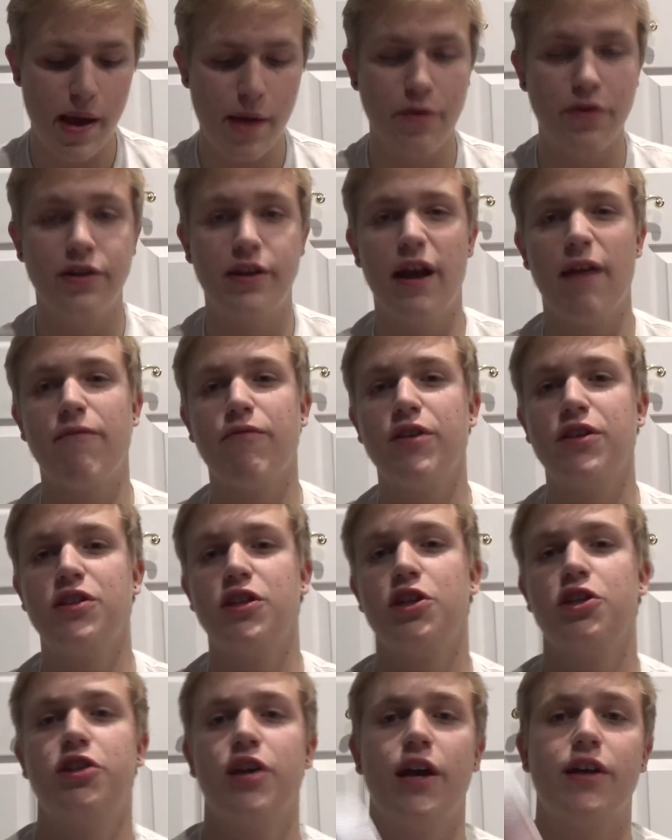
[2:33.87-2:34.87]
I would definitely
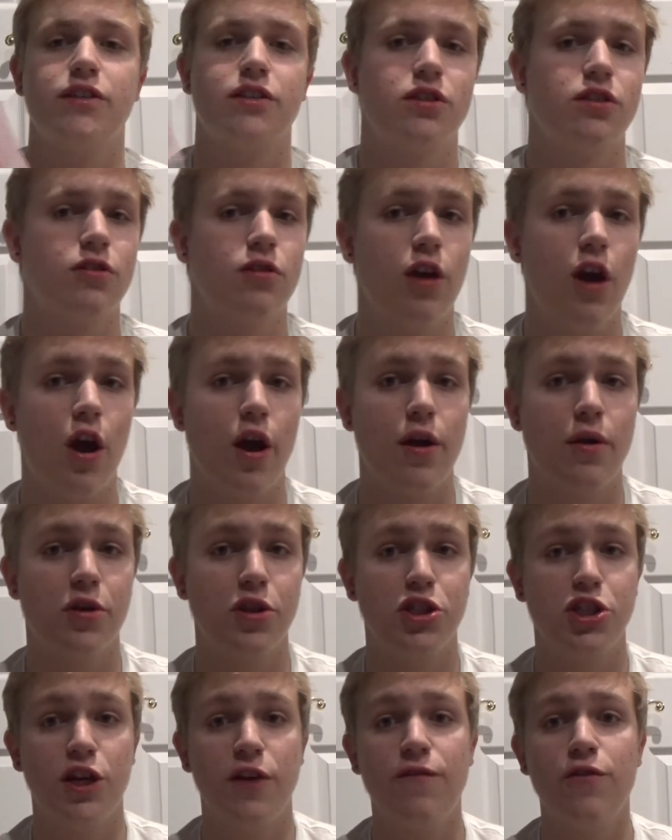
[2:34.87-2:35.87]
suggest going
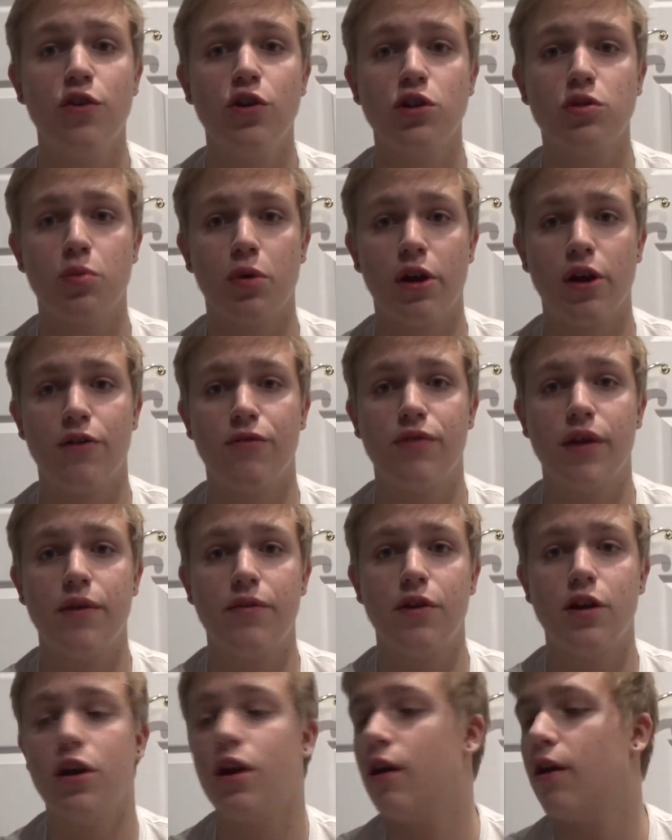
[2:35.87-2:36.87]
with G Fuel as one of your
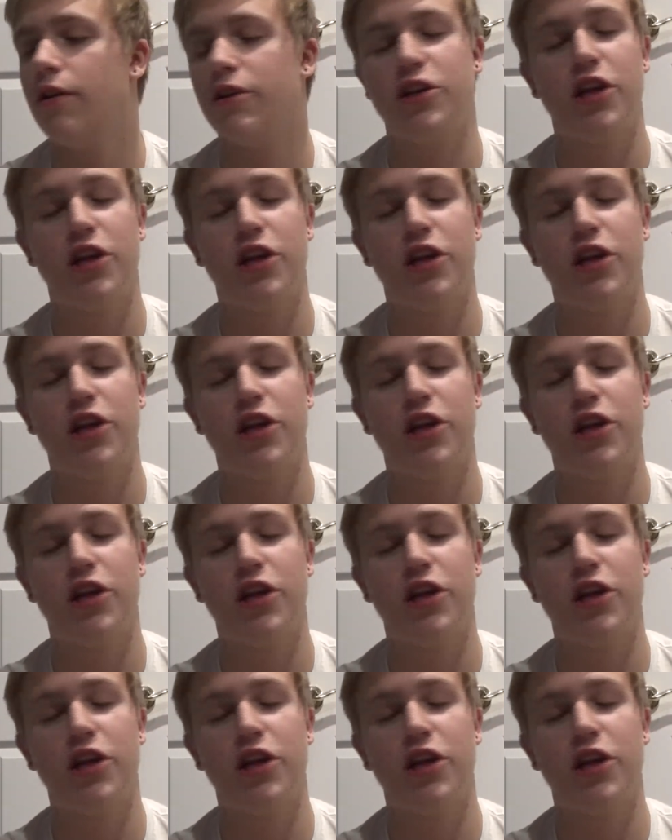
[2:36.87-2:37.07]
flavor, or